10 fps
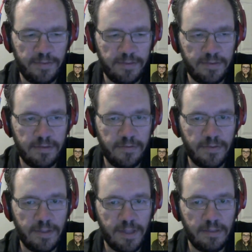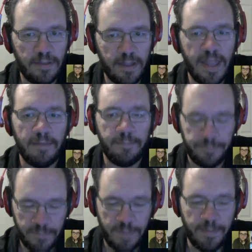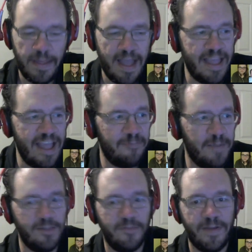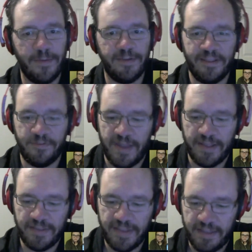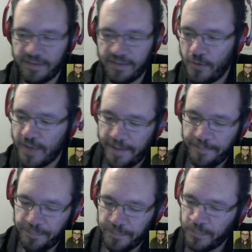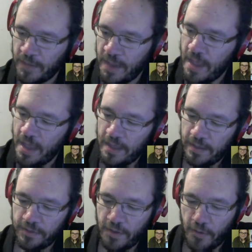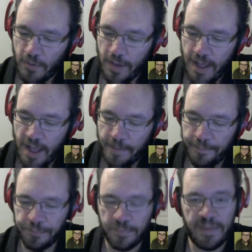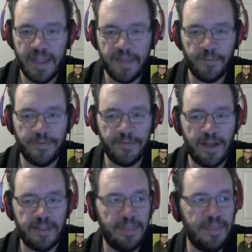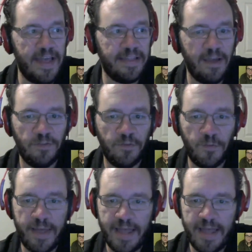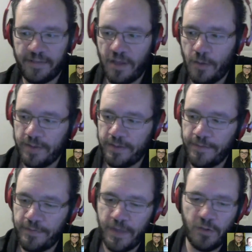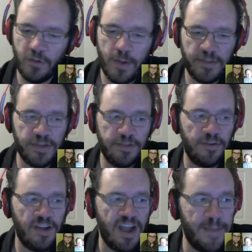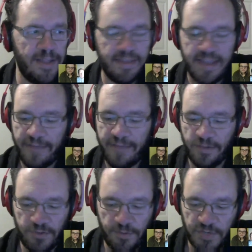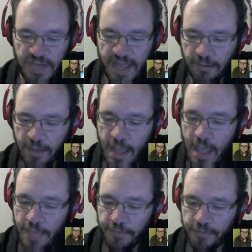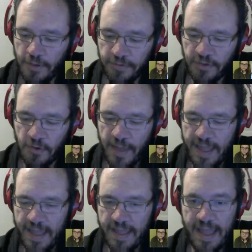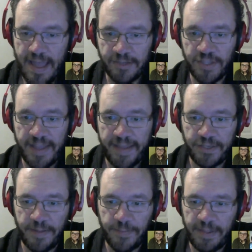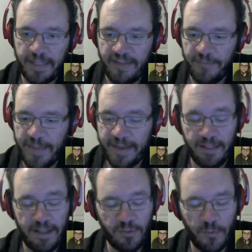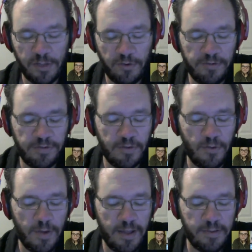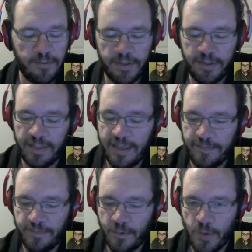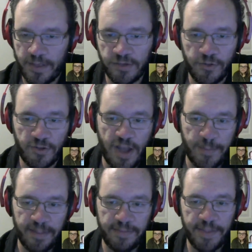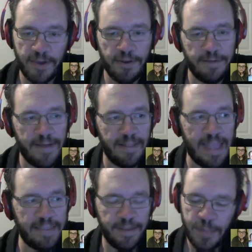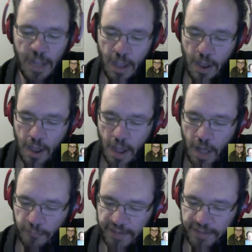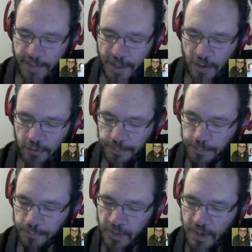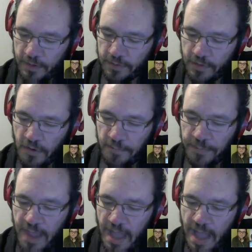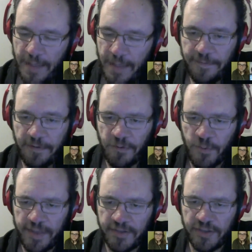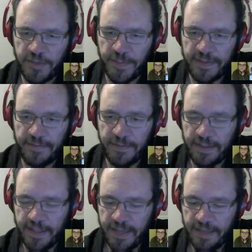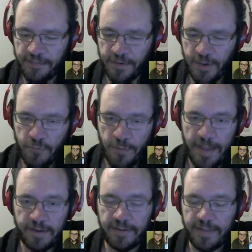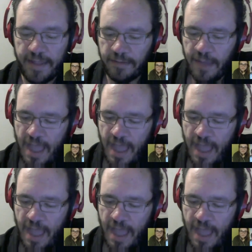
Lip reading: 6, 7, 8, 9, yeah. Yep, I have my November dates right. Yes, okay. So, now that we've gotten that out of the way, as always, if you've got questions or comments, I have a YouTube chat. There's also a hashtag Jeopardy Live Panel on Twitter, so you can leave questions or comments there. If I like them, I'll read them out. So, my first question specifically is for you, Rebekah, tonight.